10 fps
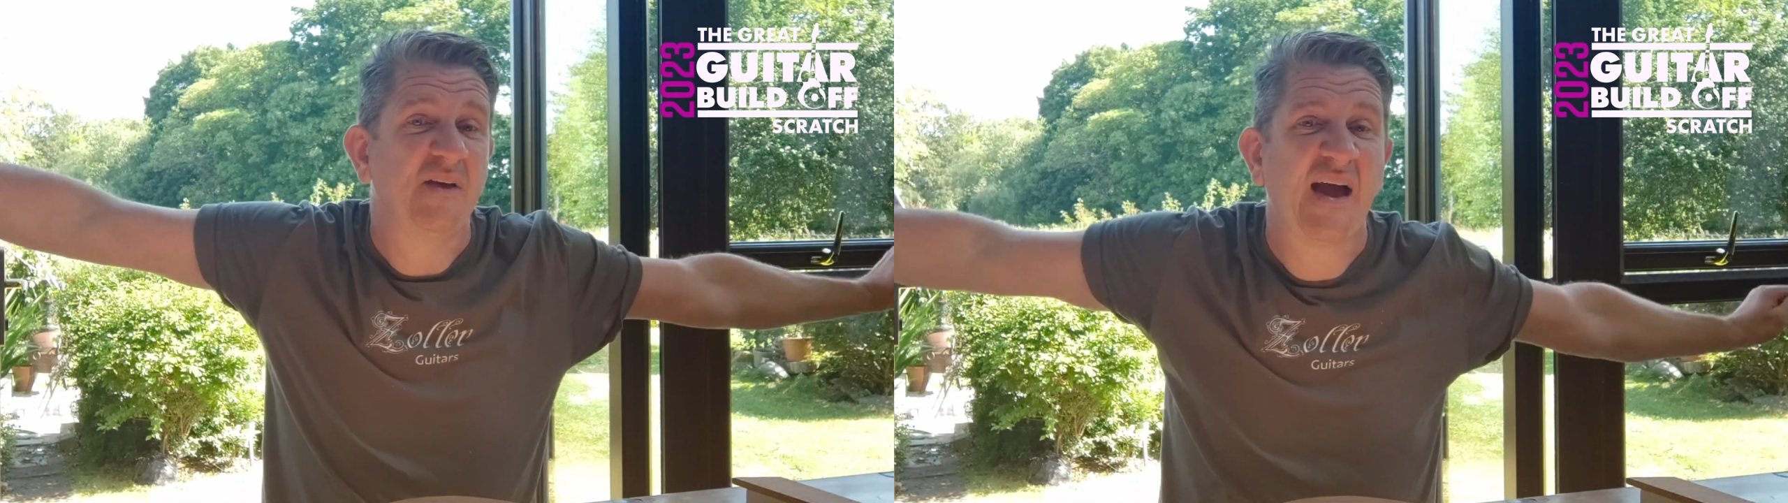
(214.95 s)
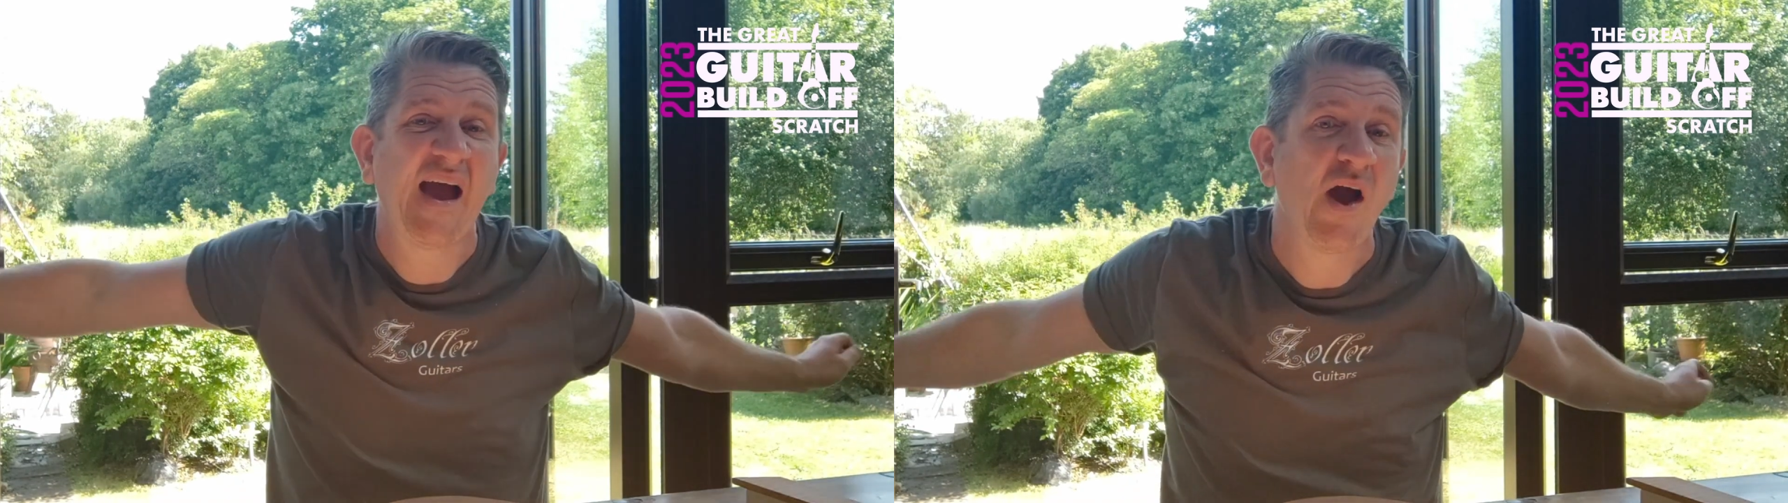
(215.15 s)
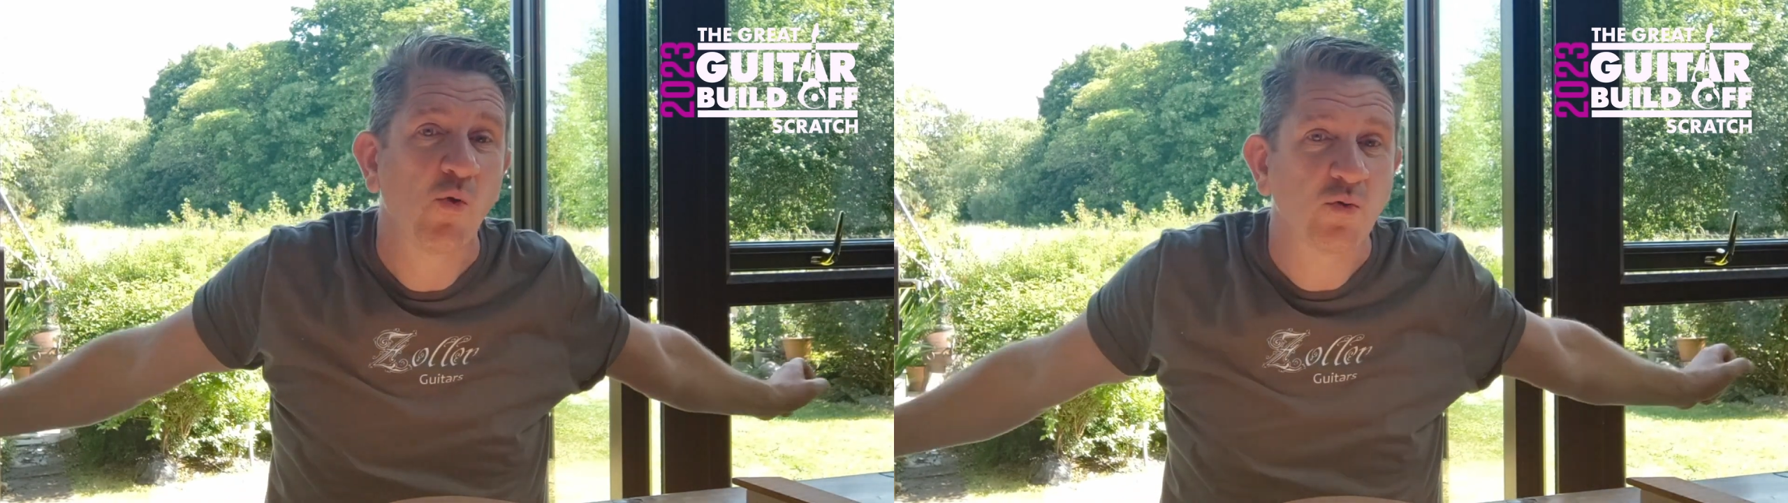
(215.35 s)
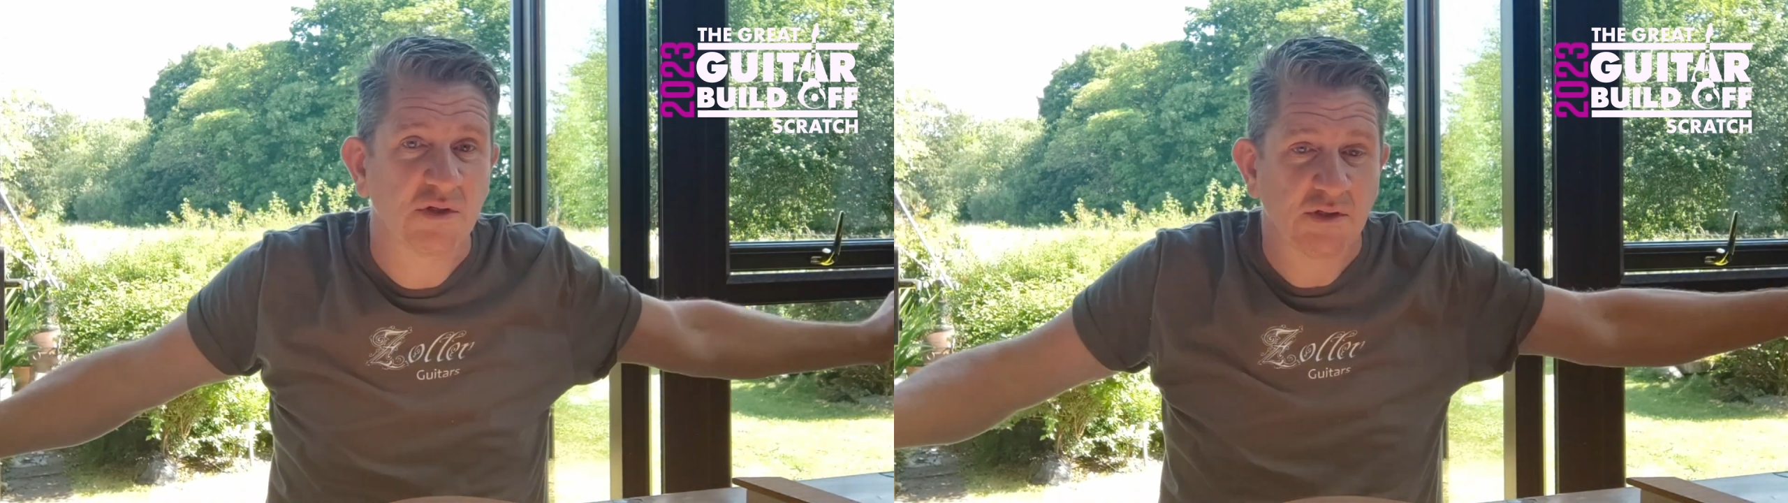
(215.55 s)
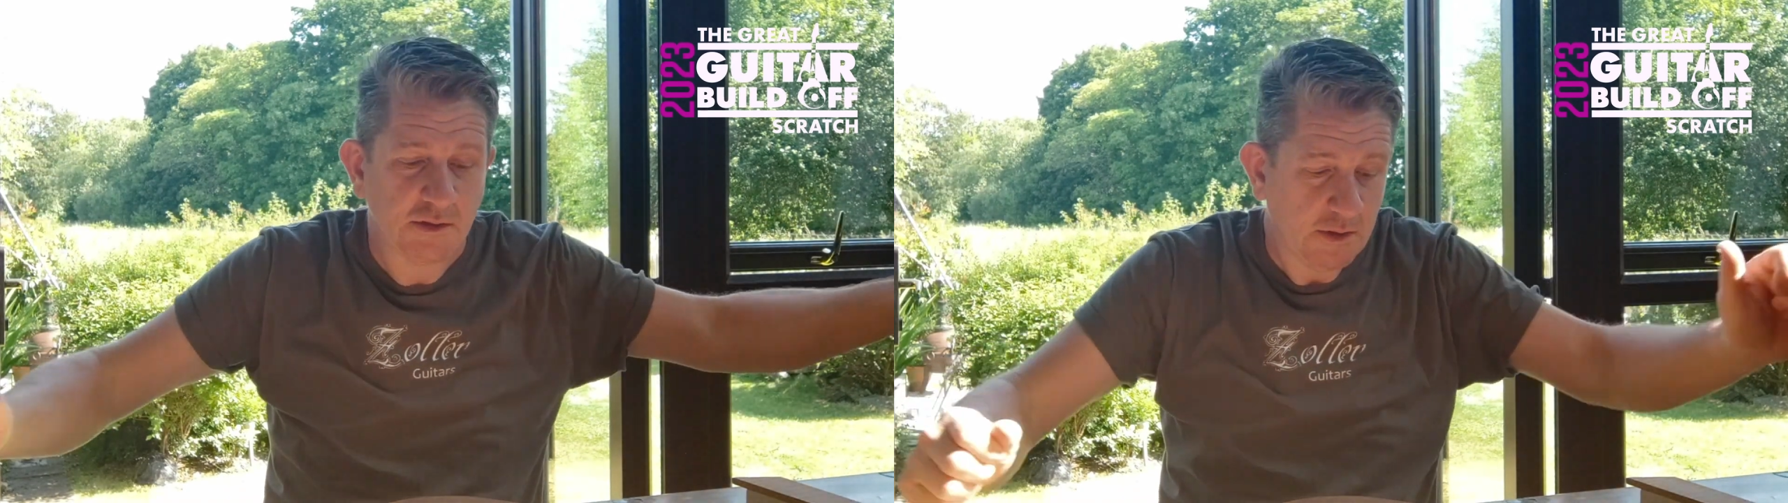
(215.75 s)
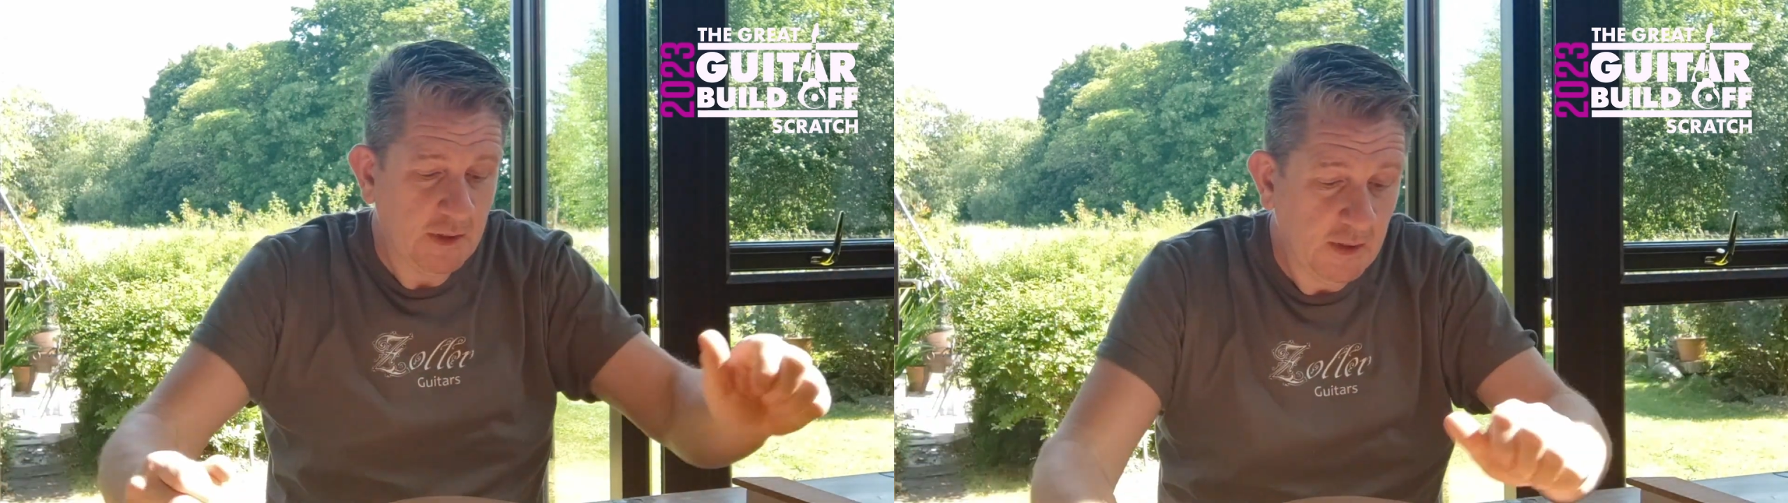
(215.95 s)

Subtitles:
a house.